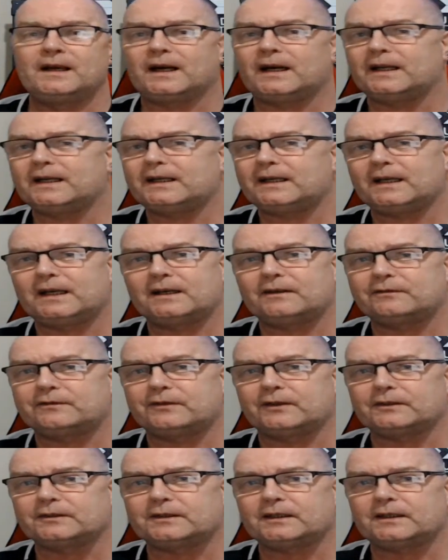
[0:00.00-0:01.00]
I can't
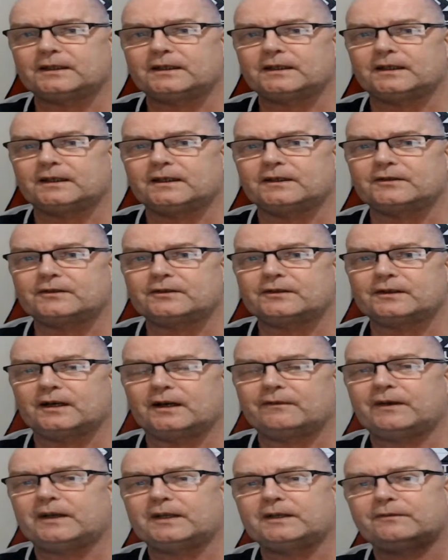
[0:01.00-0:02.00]
fault that guys,
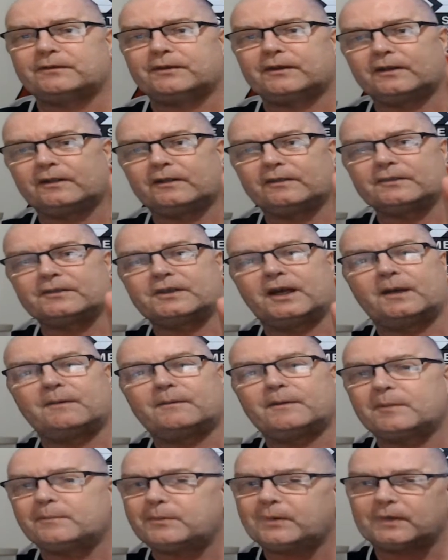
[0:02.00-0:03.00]
I've had it for a long
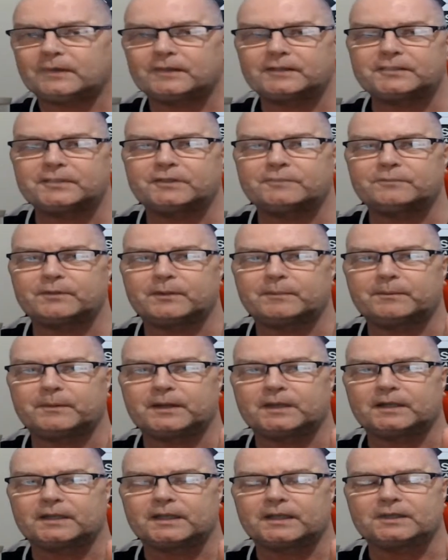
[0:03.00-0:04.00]
time and apologies for it
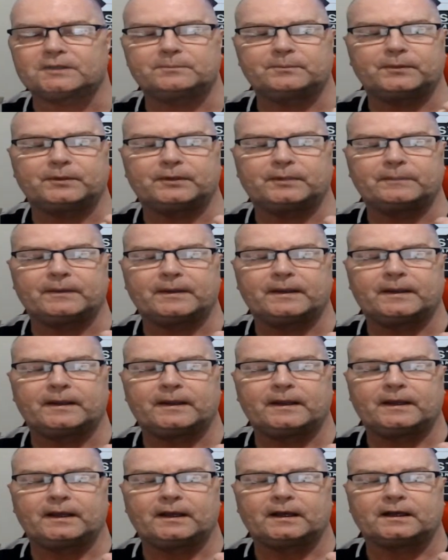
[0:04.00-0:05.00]
being late, but
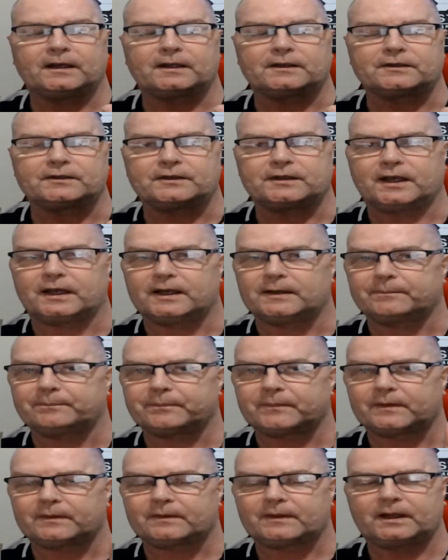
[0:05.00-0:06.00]
as I say,
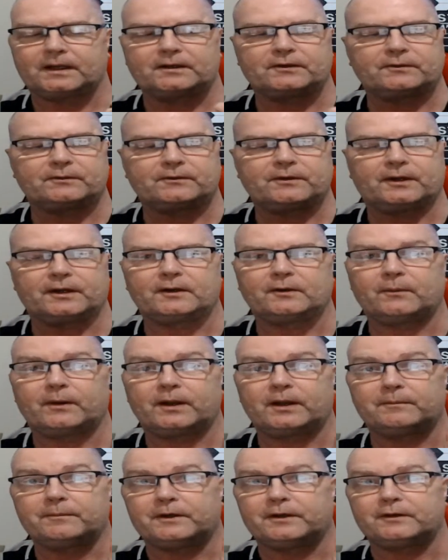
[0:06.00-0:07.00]
things have got in the
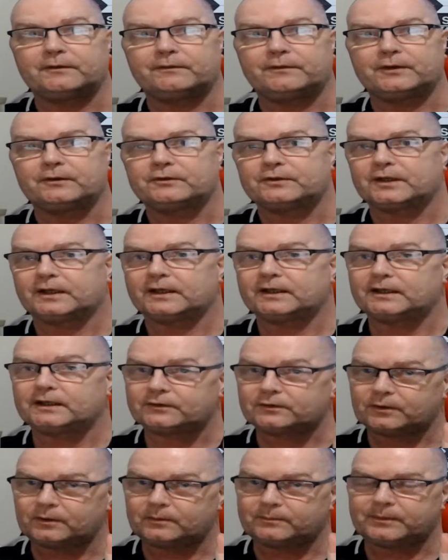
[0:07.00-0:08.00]
way of me reviews
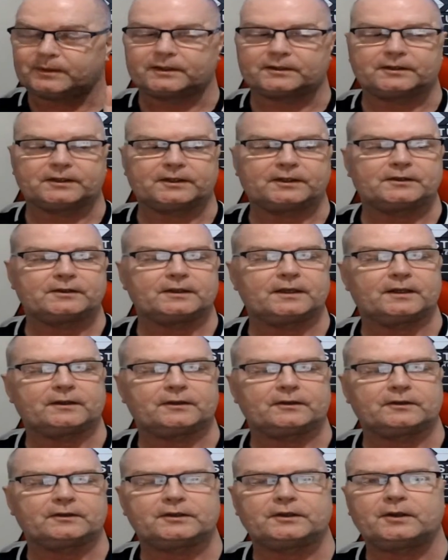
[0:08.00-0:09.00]
lately, so apologies. And I
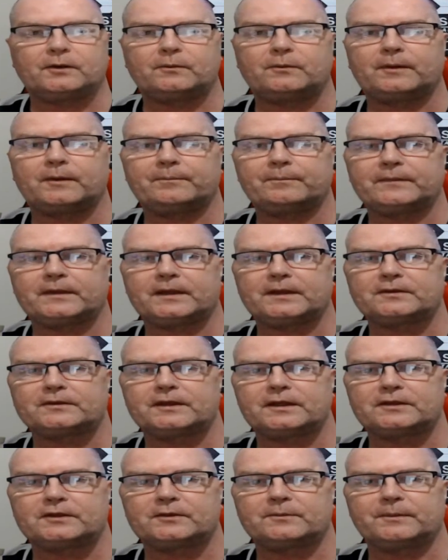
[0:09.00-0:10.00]
thought, you know what, this
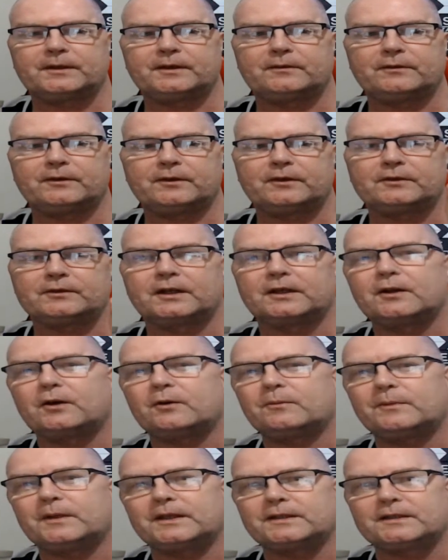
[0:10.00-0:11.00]
needs to be reviewed. I
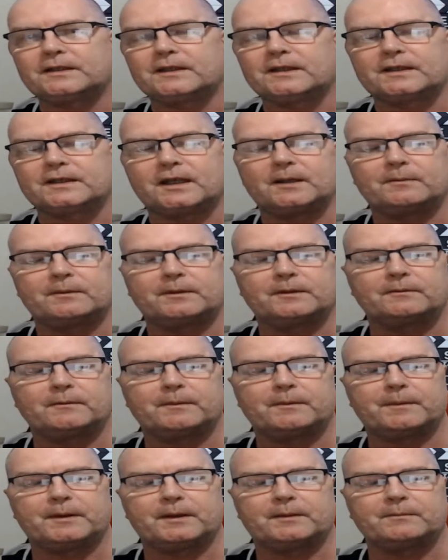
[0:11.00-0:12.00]
know I'm late to the table and
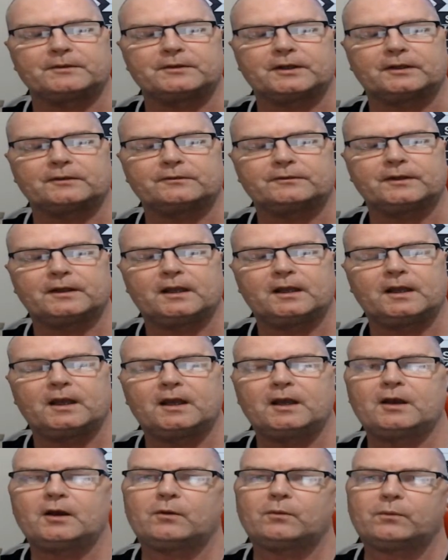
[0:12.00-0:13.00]
repeat myself.
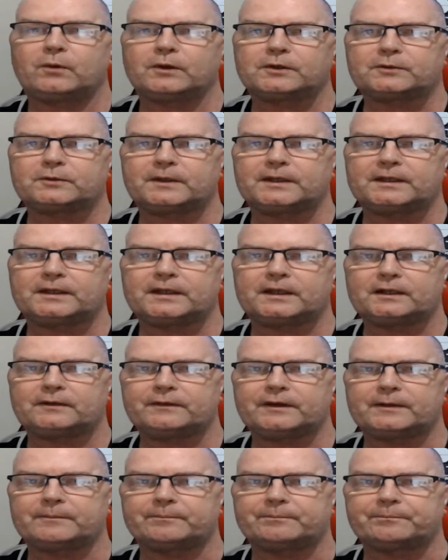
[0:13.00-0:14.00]
What do I think
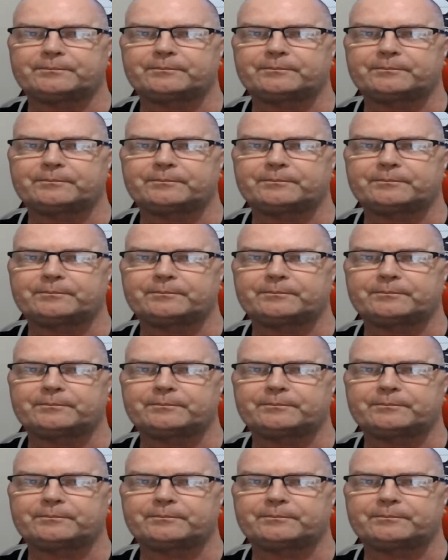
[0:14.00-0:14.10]
of it?